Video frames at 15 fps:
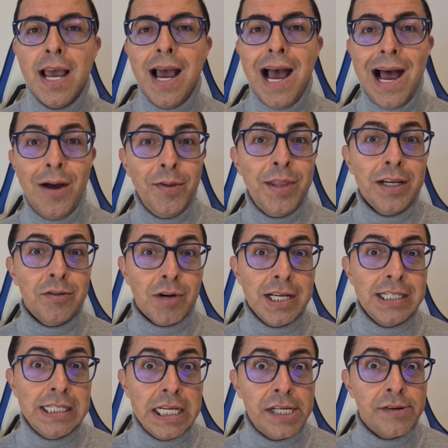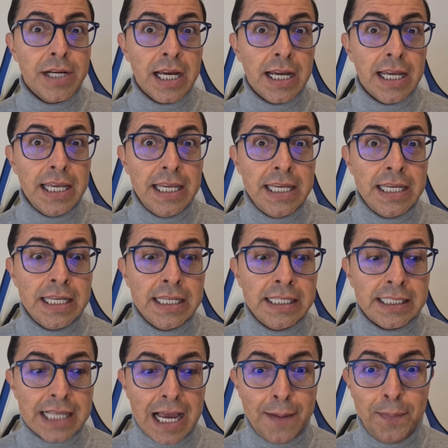how the criteria
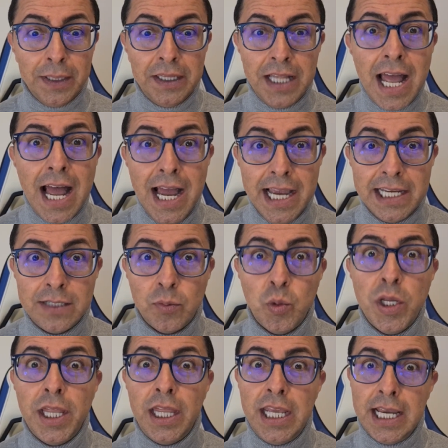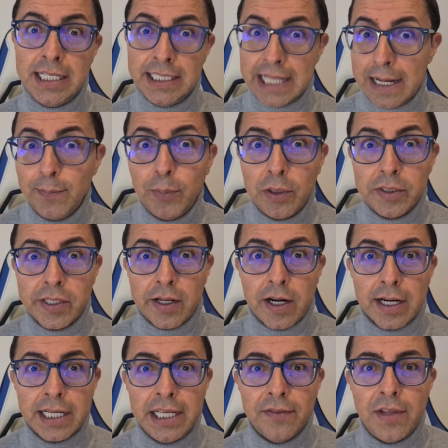is applied with the examples that
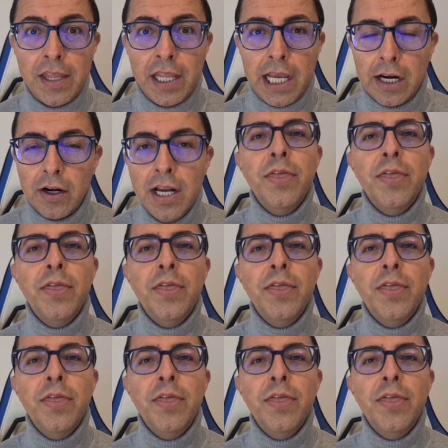are given there,